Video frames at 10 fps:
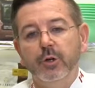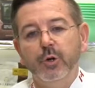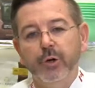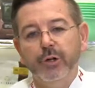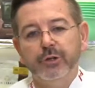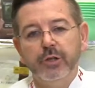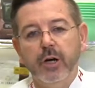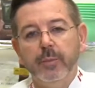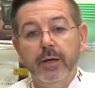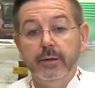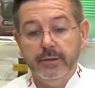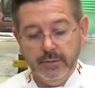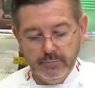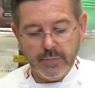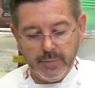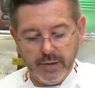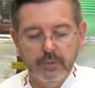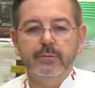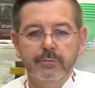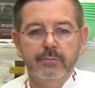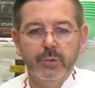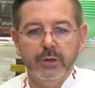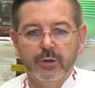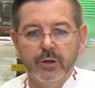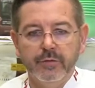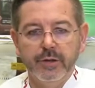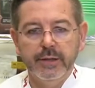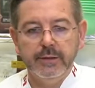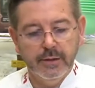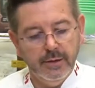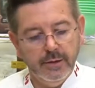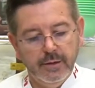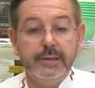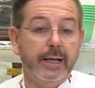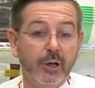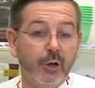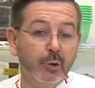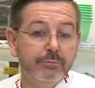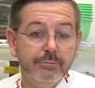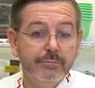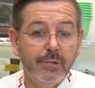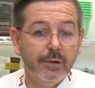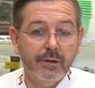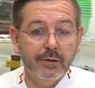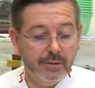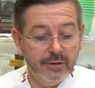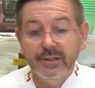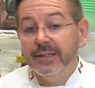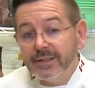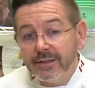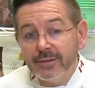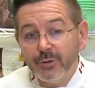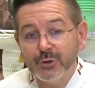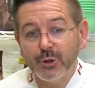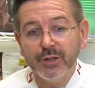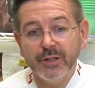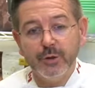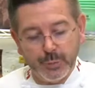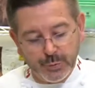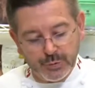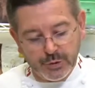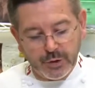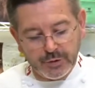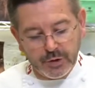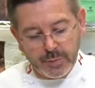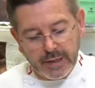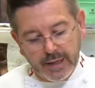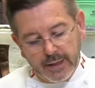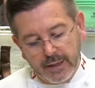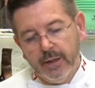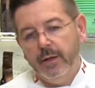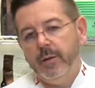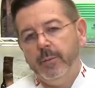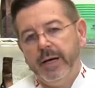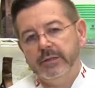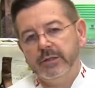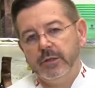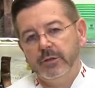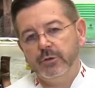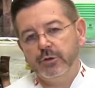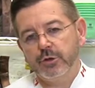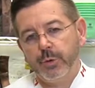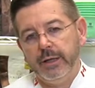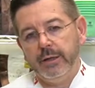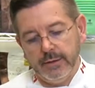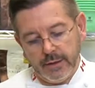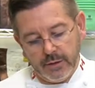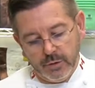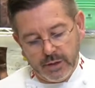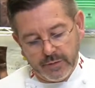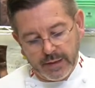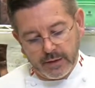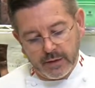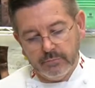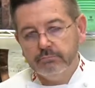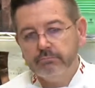coin on top. I mean, when you cover it, it's like a disc of chocolate that you put on top again. Might start to shrink, and then you have like